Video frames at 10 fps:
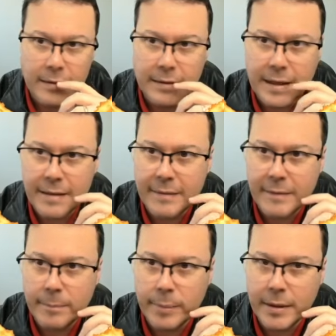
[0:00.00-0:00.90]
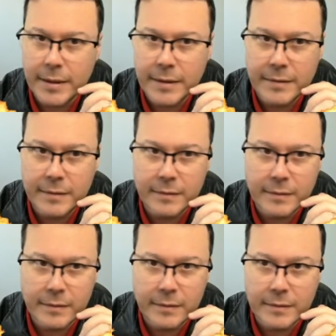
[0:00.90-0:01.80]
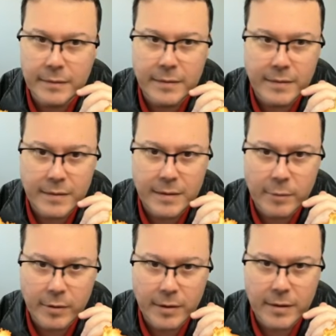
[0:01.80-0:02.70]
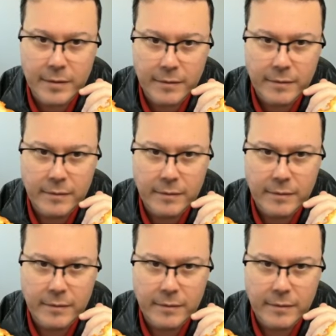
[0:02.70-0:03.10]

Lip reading: Let's play this demon here.